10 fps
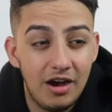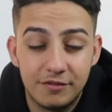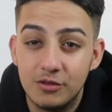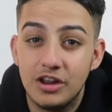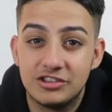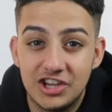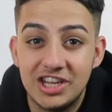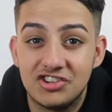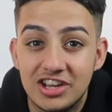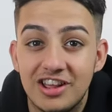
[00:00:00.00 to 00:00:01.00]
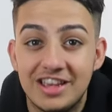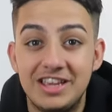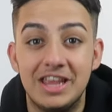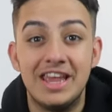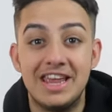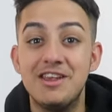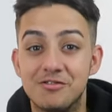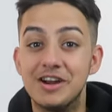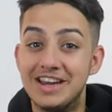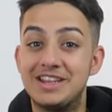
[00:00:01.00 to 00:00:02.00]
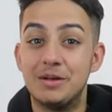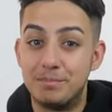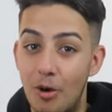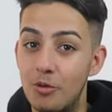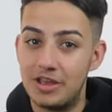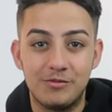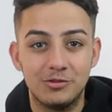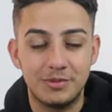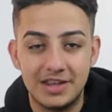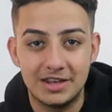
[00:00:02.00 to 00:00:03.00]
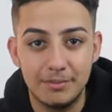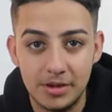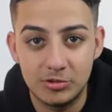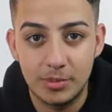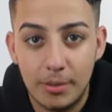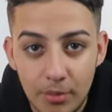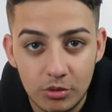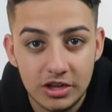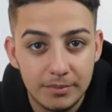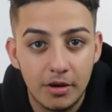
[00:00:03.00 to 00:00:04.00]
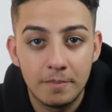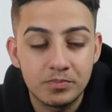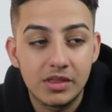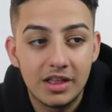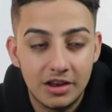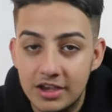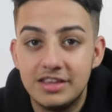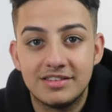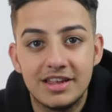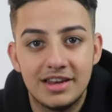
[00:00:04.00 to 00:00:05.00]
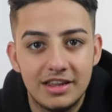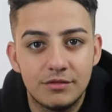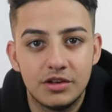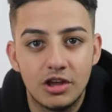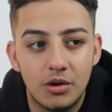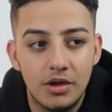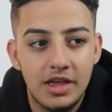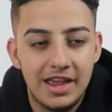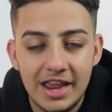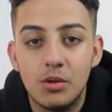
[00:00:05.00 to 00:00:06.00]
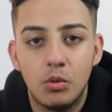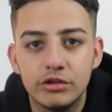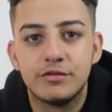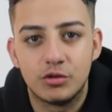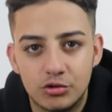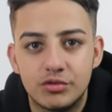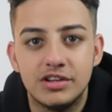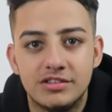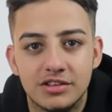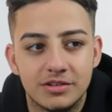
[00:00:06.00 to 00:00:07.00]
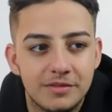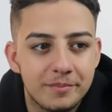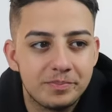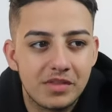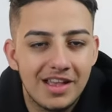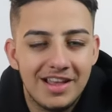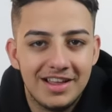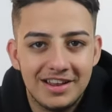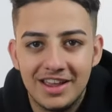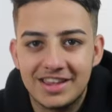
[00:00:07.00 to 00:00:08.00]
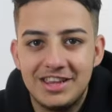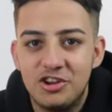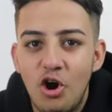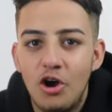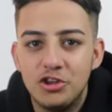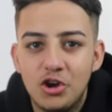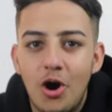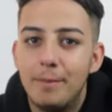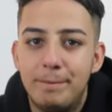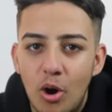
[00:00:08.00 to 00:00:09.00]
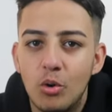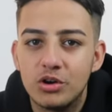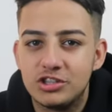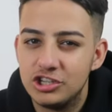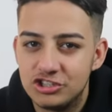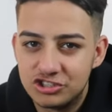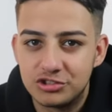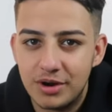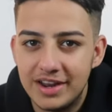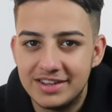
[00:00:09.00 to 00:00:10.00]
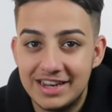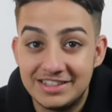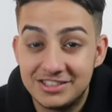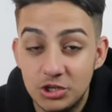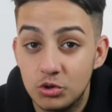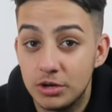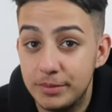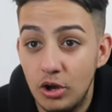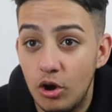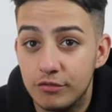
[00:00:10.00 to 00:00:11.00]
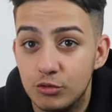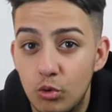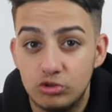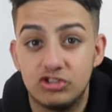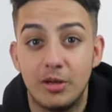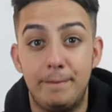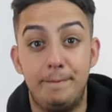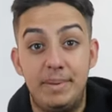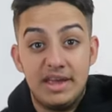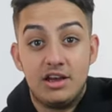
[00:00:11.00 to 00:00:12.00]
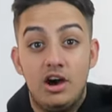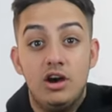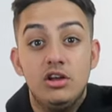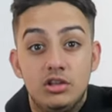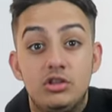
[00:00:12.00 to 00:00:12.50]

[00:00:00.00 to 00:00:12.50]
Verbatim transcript: I feel like JJ, like he really did bulk. Everyone's making the memes about bulking, but like he said in his video, it was for a reason. Like, you got a bulk to shred, and he's still going to be overall just a bigger